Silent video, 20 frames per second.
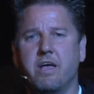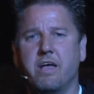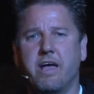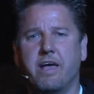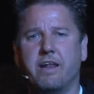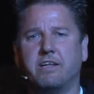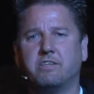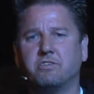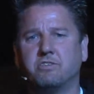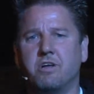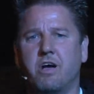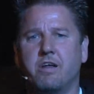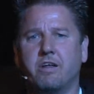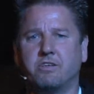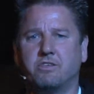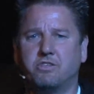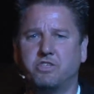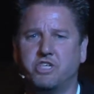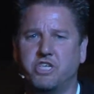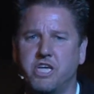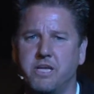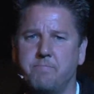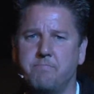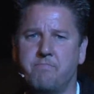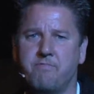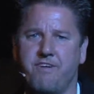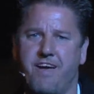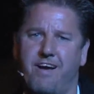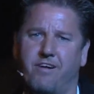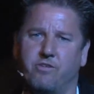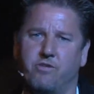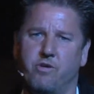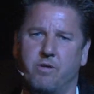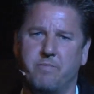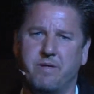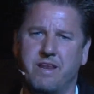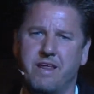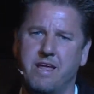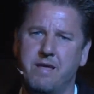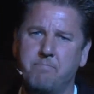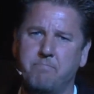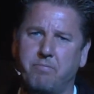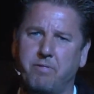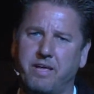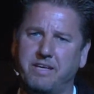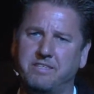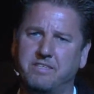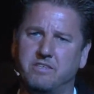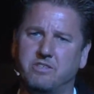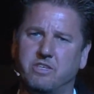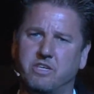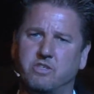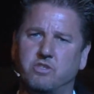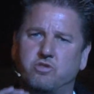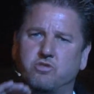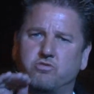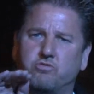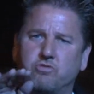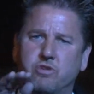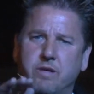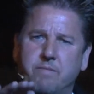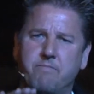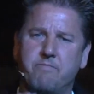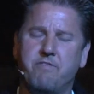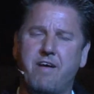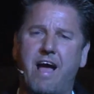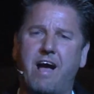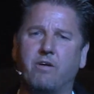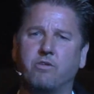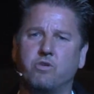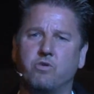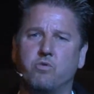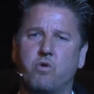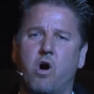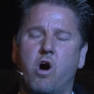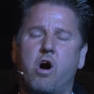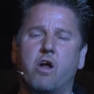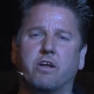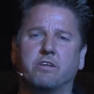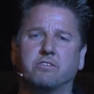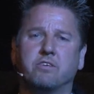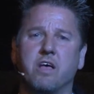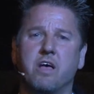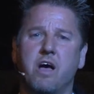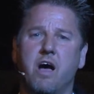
And it's not a cheap value. I mean, he places extreme value on us,